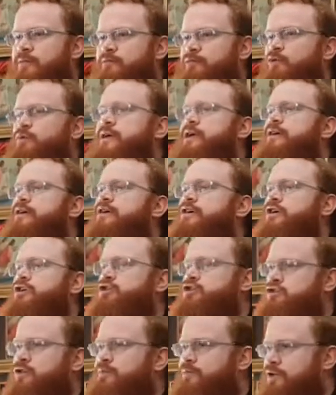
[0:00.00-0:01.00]
but we can
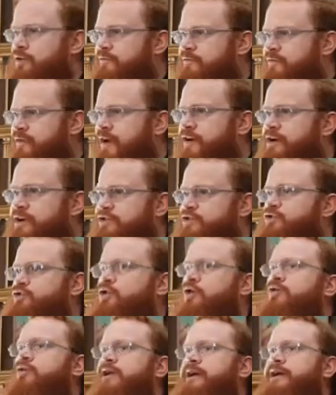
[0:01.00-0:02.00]
contribute very
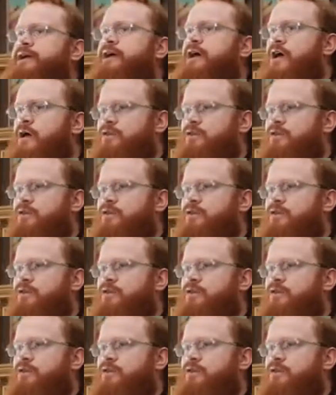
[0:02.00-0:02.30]
strongly